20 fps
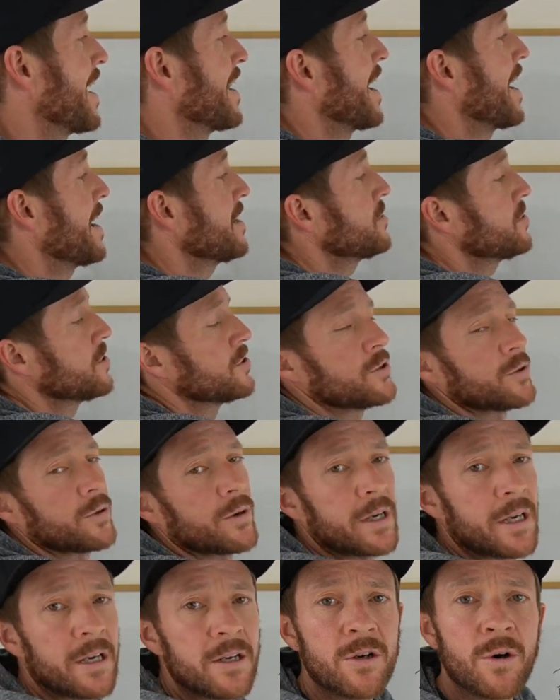And as you're
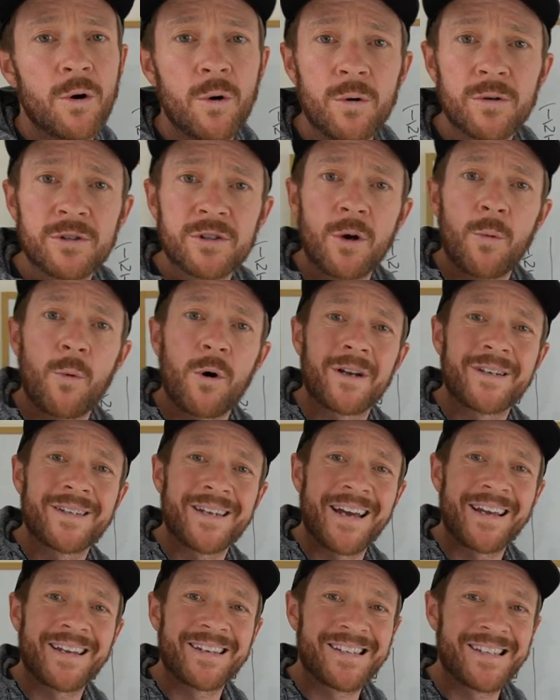doing it, you also want to
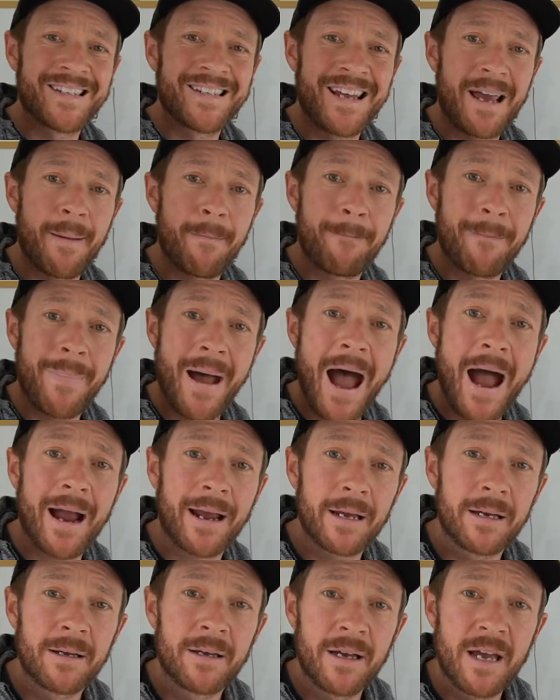take a step
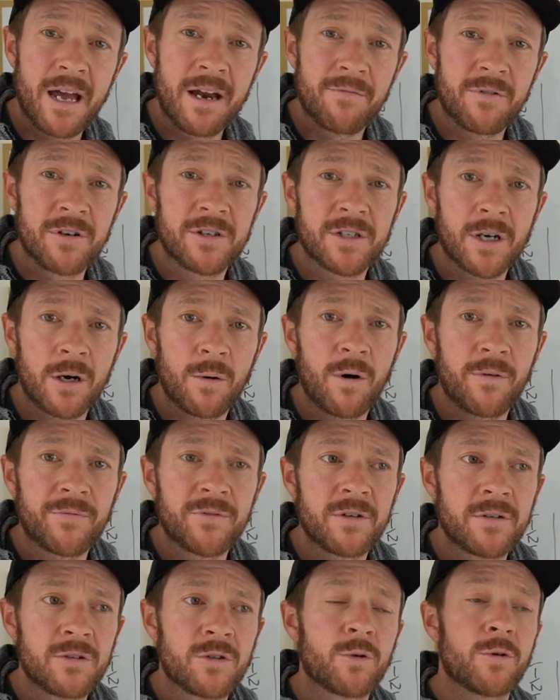back every so
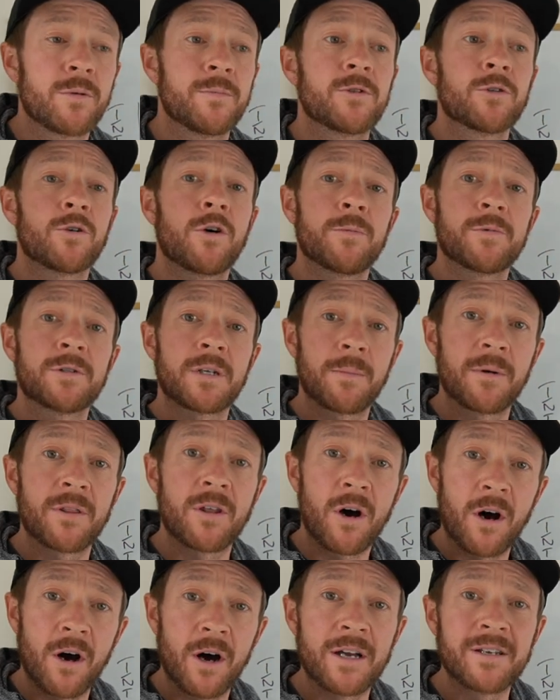often to absorb some of
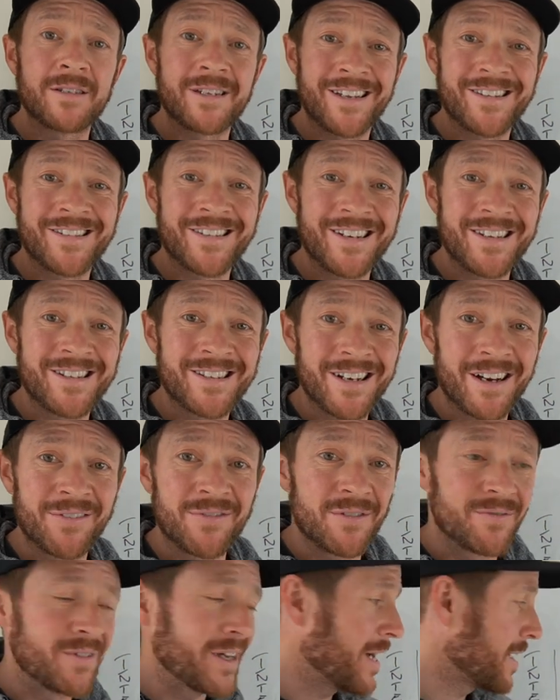the high intensity
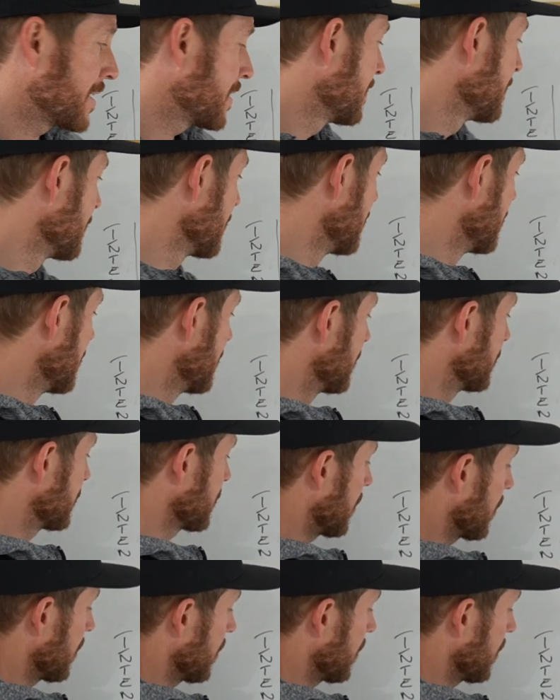stuff you've done. So